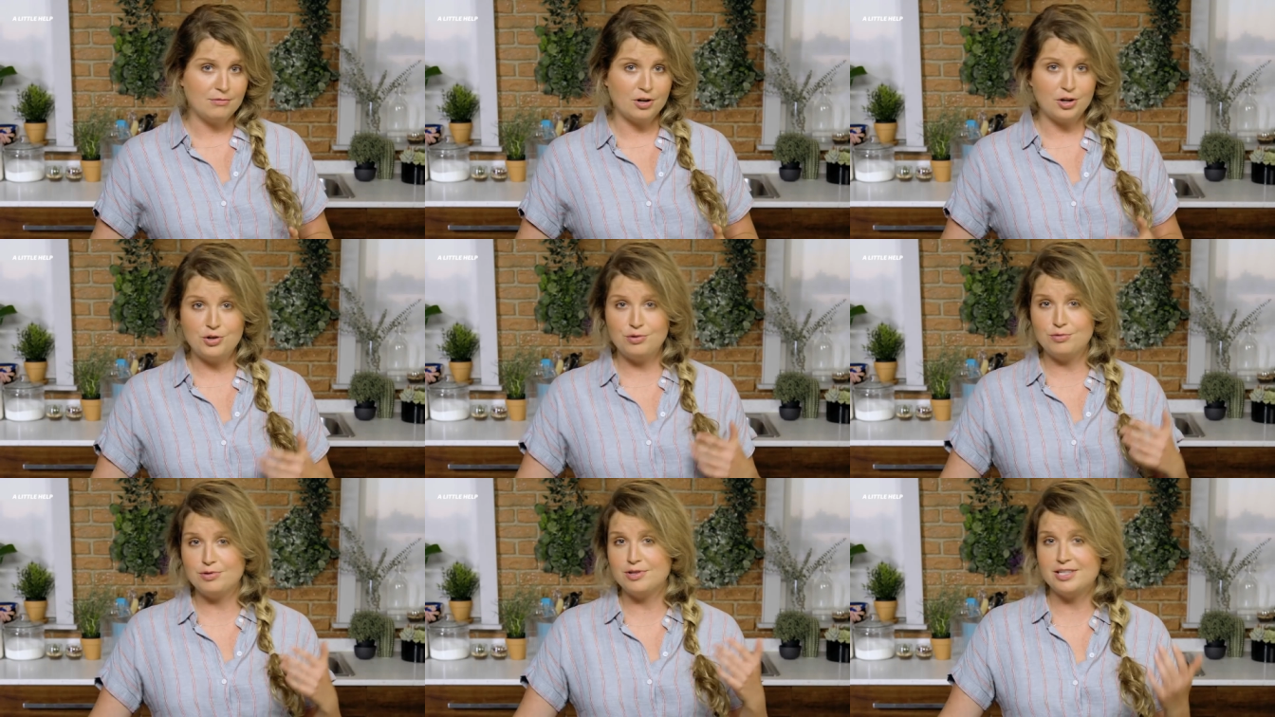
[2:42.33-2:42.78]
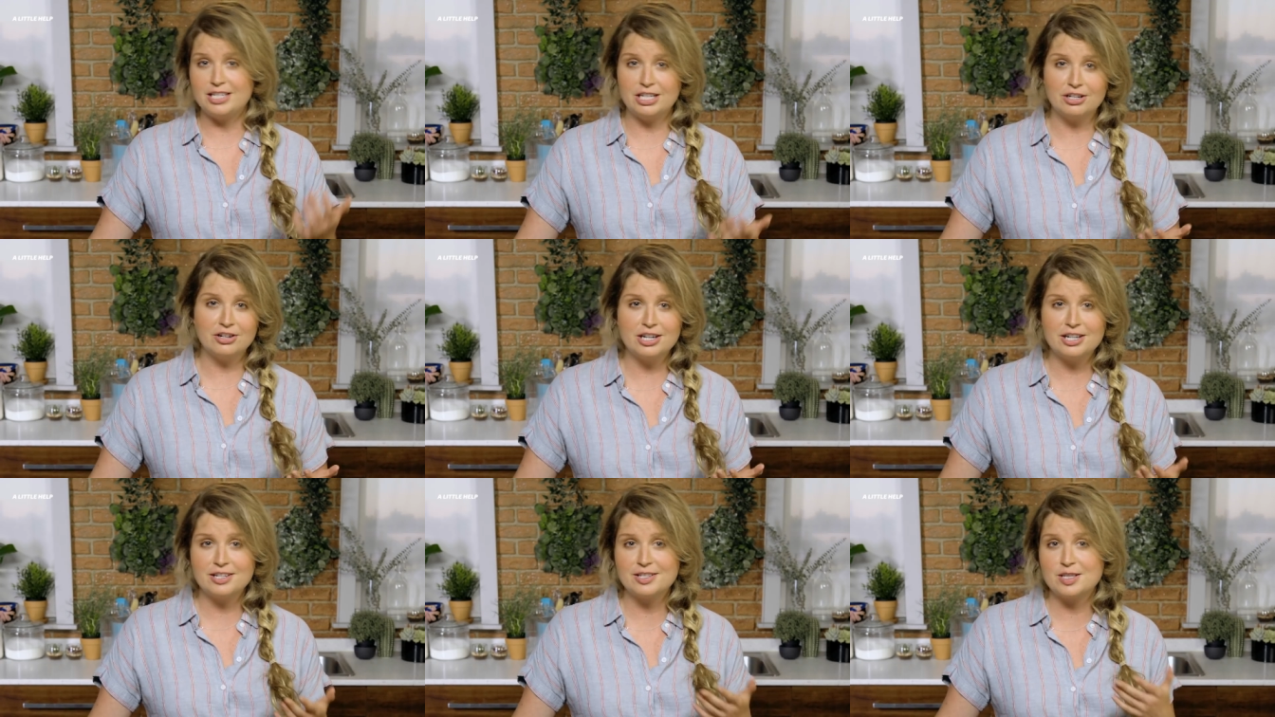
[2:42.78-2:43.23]
Are you
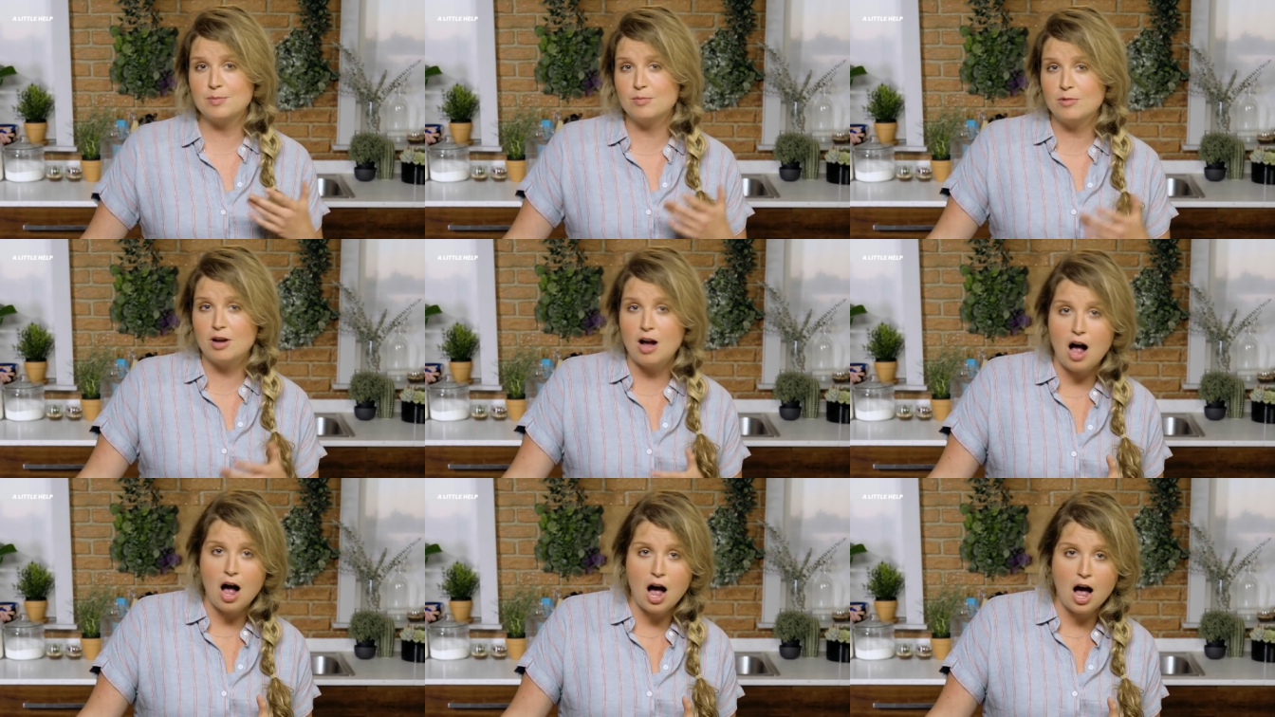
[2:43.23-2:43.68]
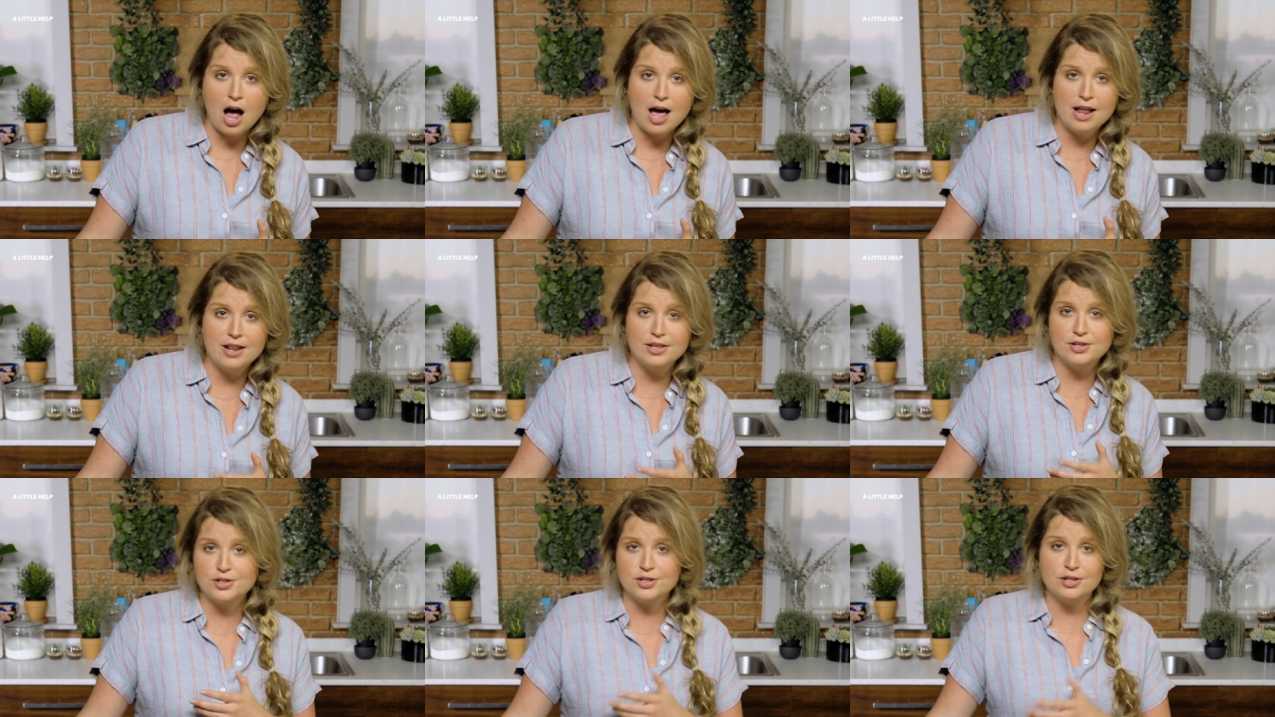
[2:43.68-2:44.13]
searing some
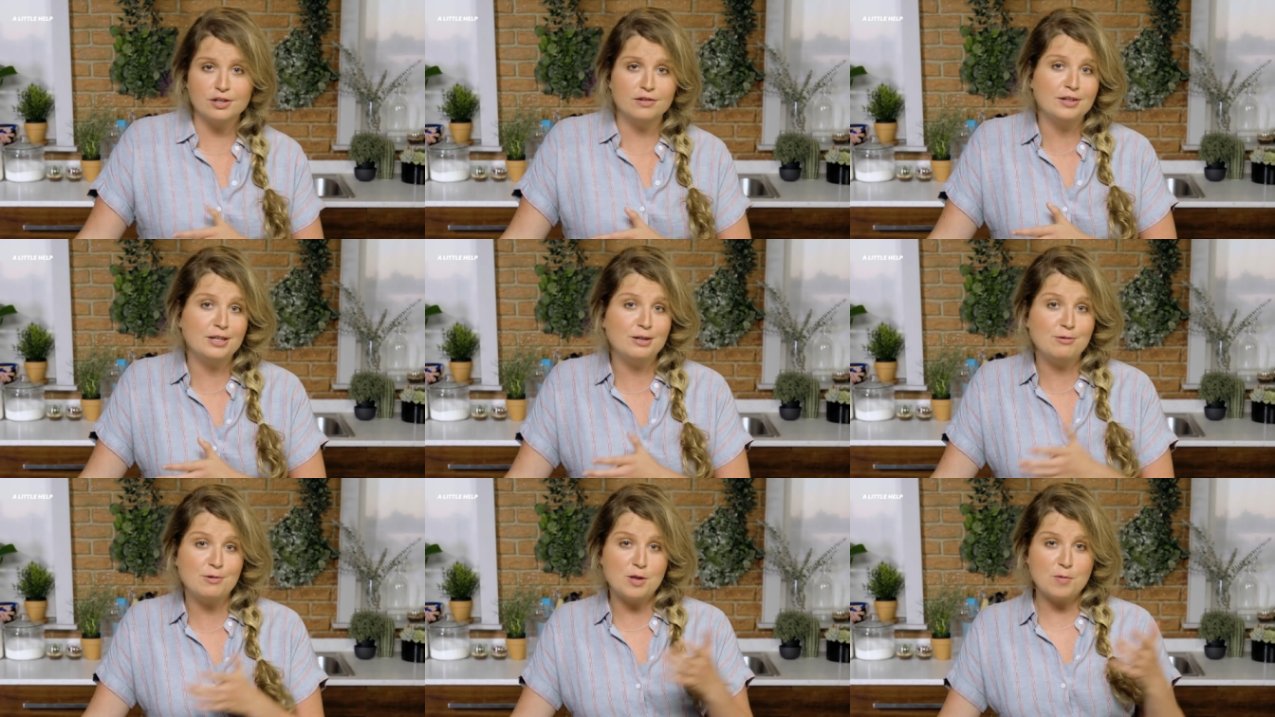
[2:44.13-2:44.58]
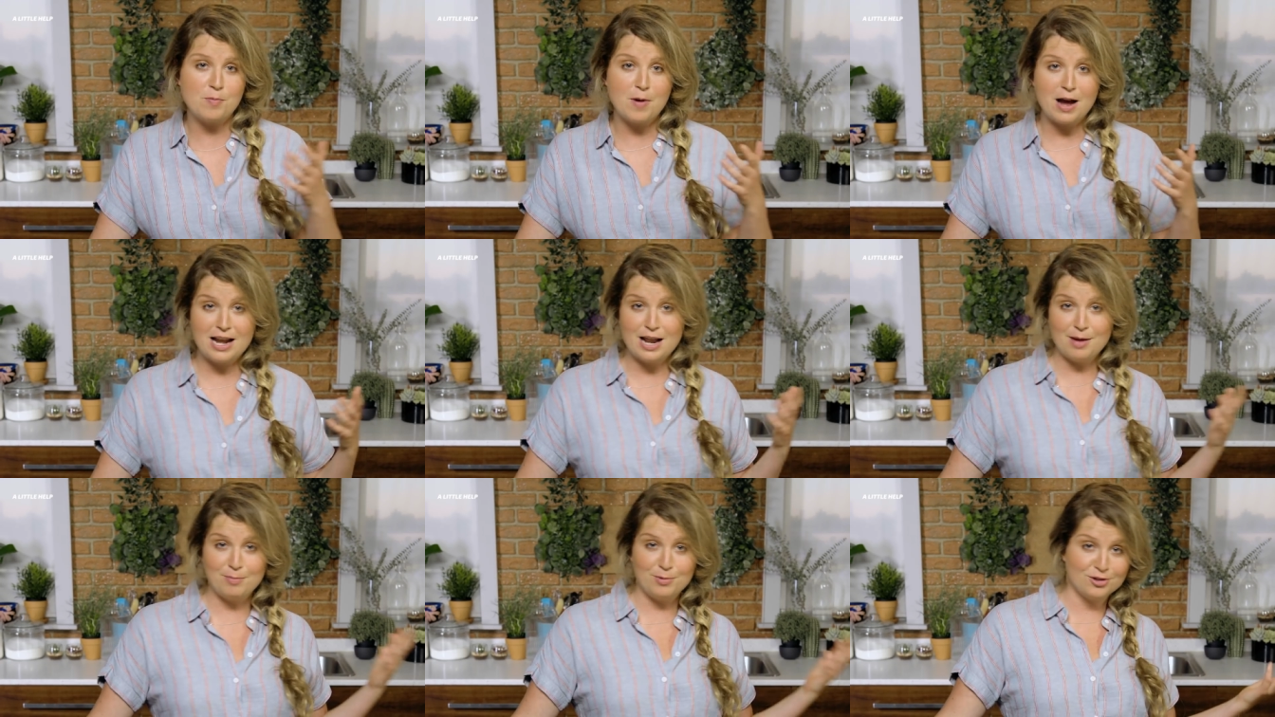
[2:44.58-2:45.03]
cod and serving it with a
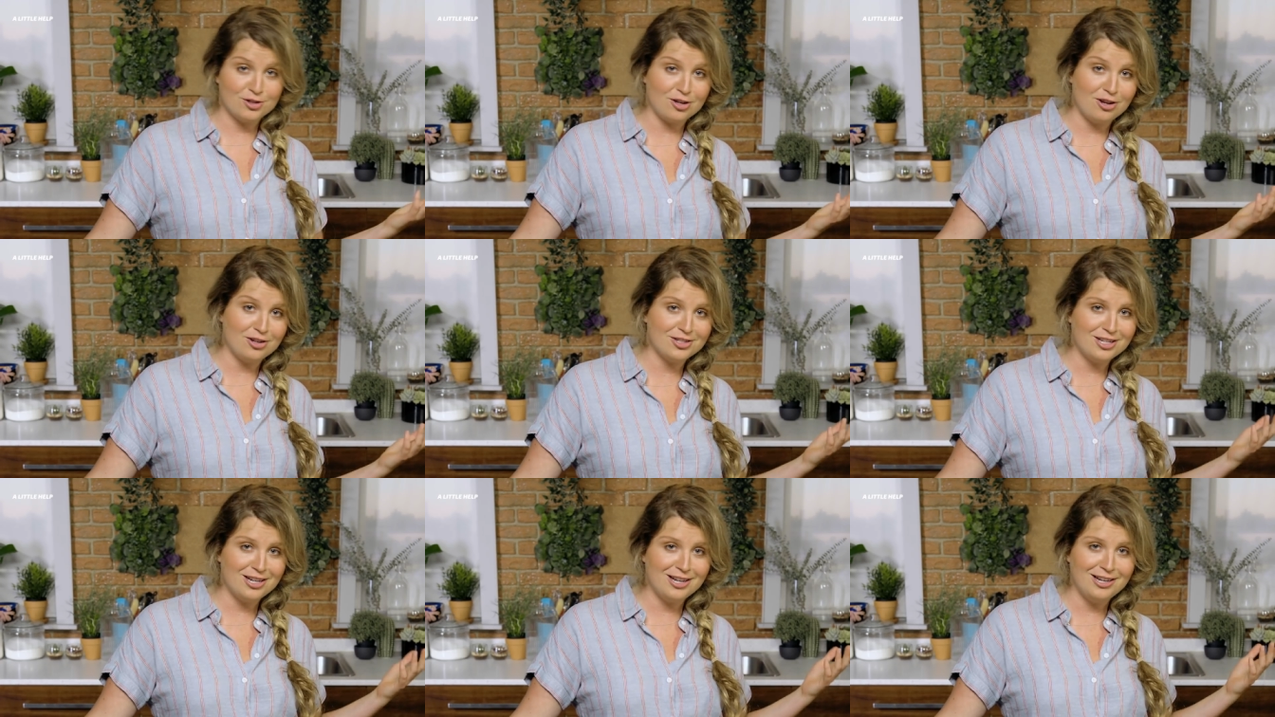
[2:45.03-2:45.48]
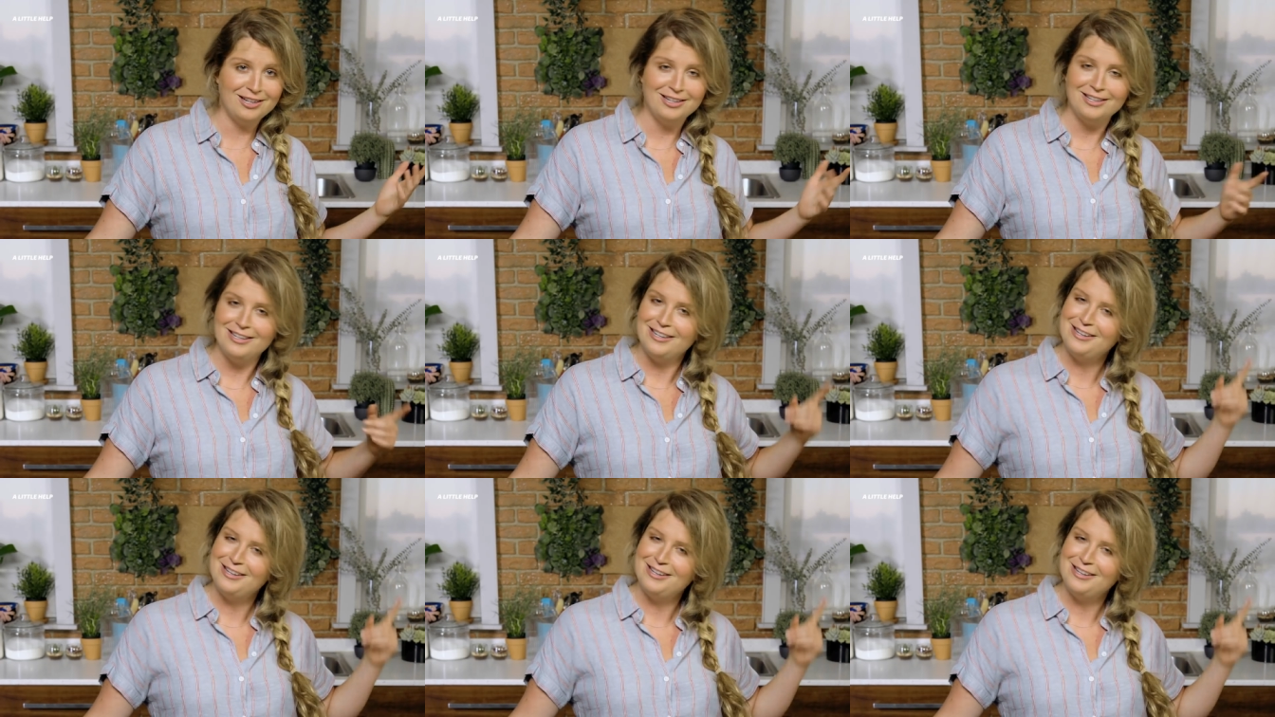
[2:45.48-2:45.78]
pineapple salsa?